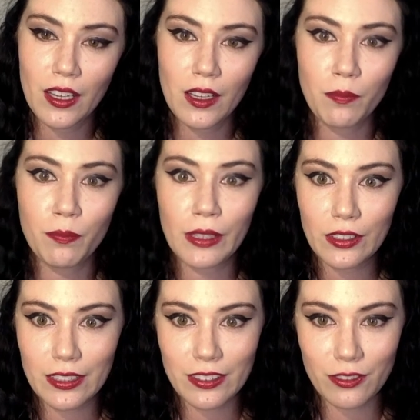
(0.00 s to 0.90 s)

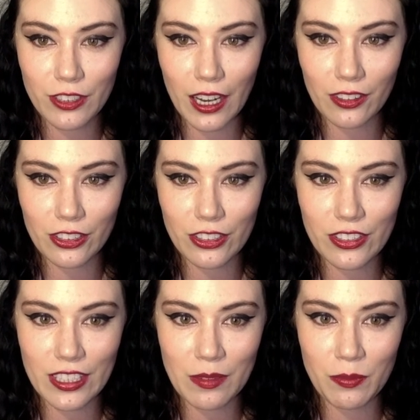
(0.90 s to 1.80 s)
Millions of dollars
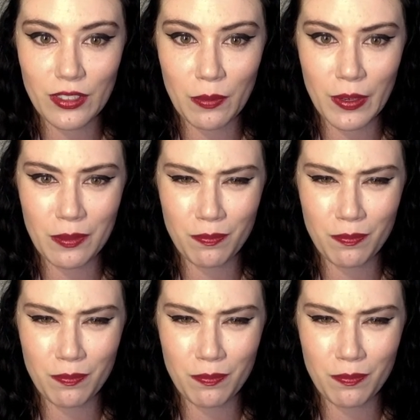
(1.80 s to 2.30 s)
seems a bit